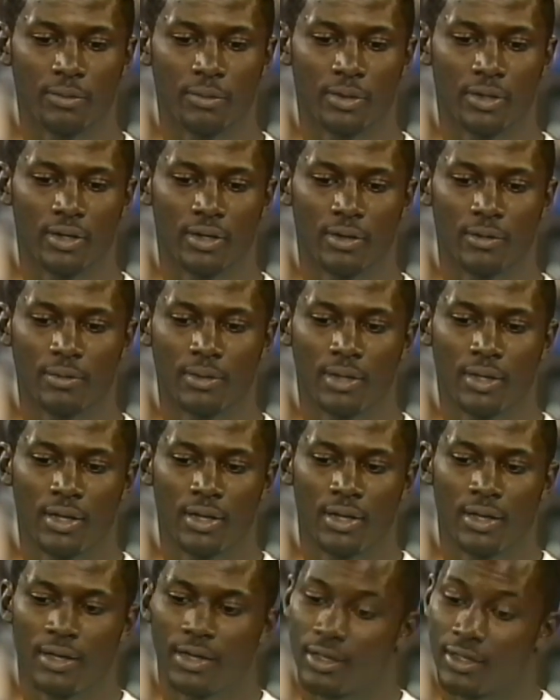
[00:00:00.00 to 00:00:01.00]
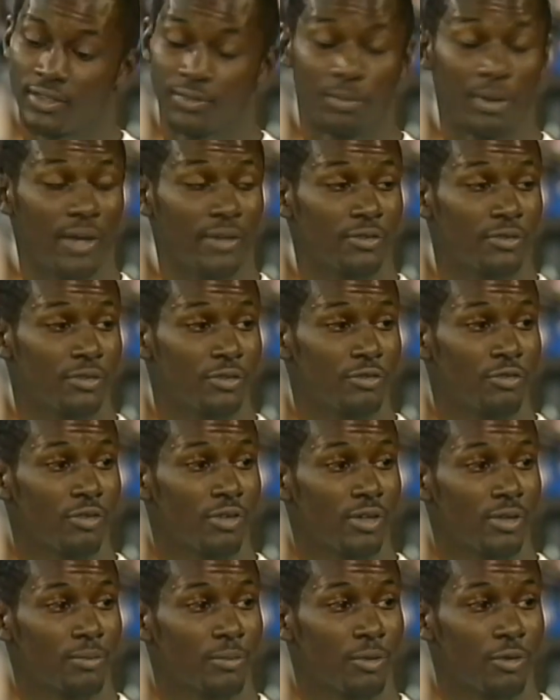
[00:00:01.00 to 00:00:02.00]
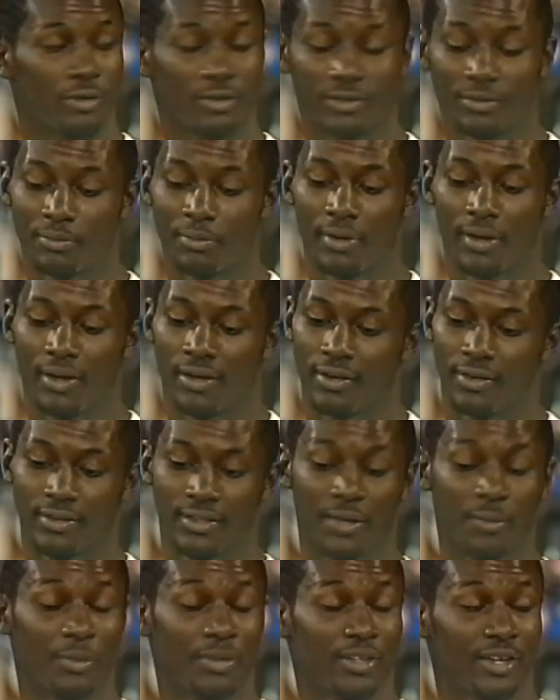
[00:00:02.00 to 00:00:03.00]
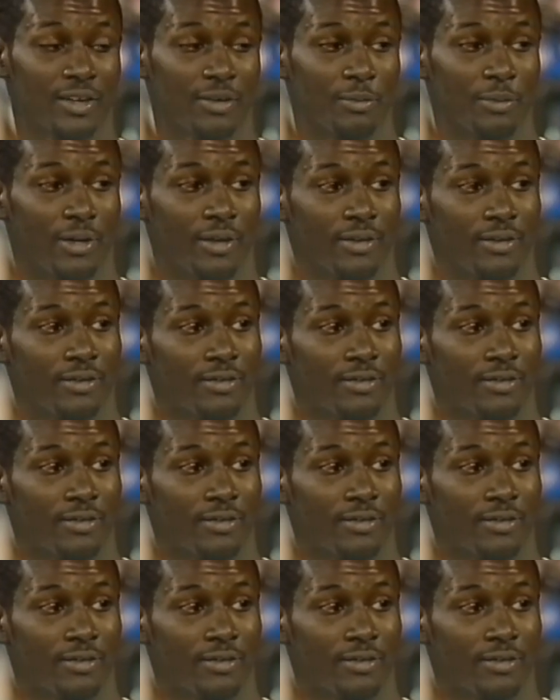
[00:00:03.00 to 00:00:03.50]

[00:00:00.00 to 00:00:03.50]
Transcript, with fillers: But um, is back to the drawing board and uh, get my title back.